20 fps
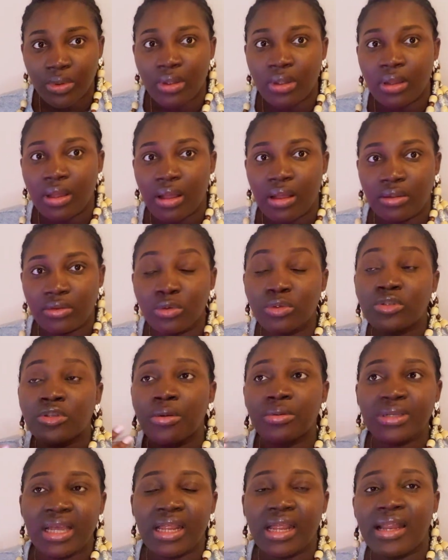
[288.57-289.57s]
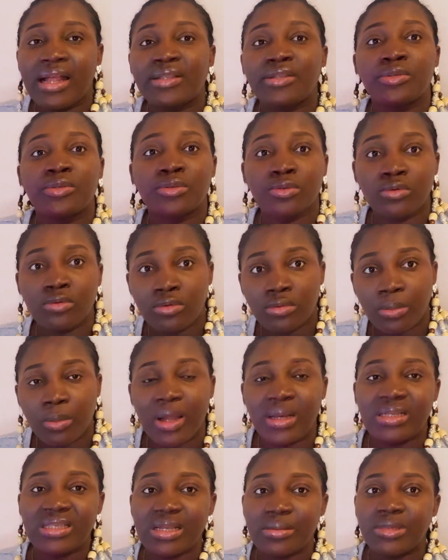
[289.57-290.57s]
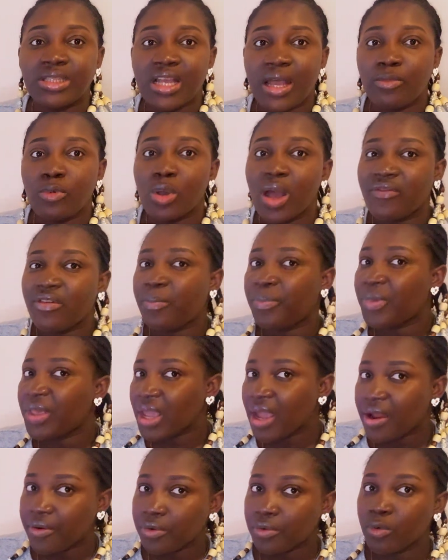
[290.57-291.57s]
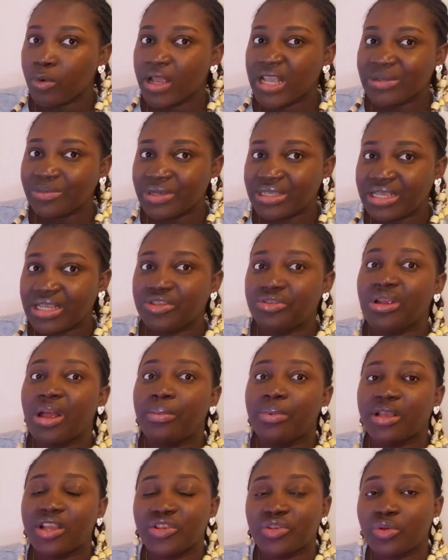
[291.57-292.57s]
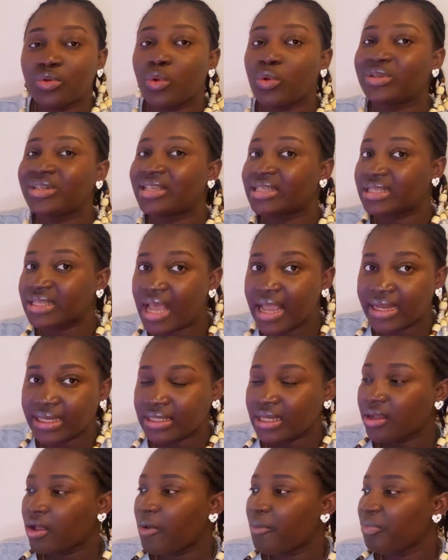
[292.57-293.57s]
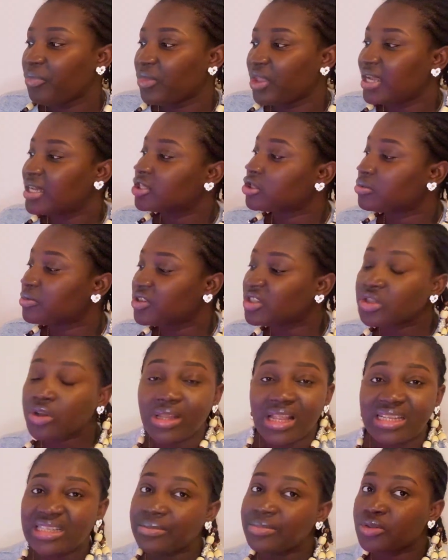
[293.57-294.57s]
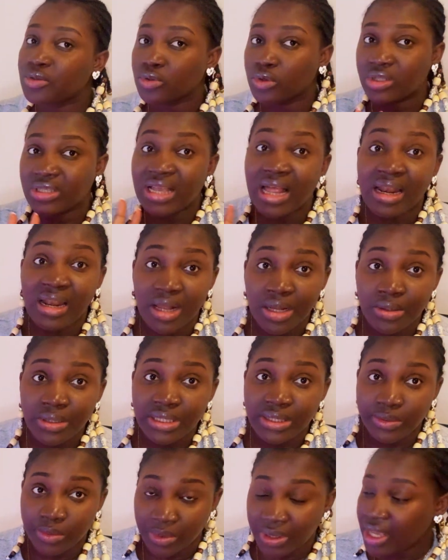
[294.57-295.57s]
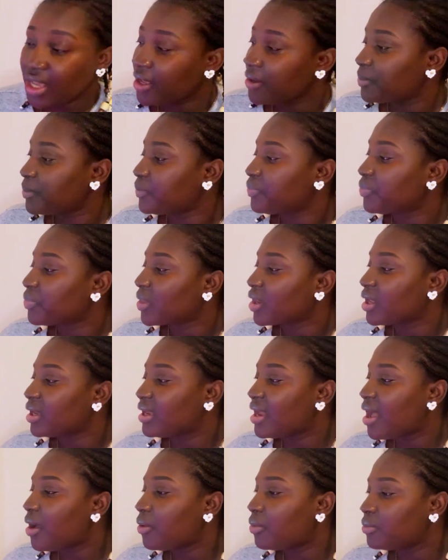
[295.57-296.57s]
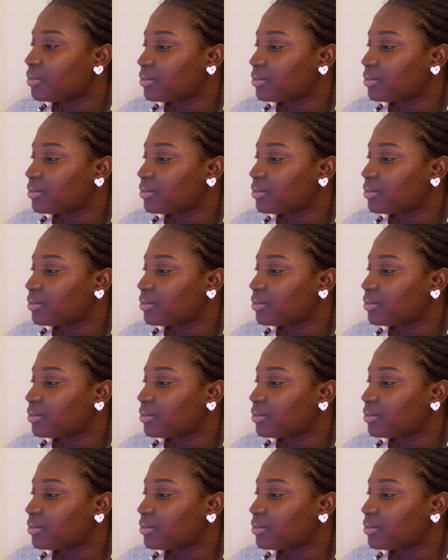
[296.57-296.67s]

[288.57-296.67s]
you want to come to Canada to school, but at the same time, you have a PRO or express entry application on the side. Some of these scholarships do not allow it, okay? Now,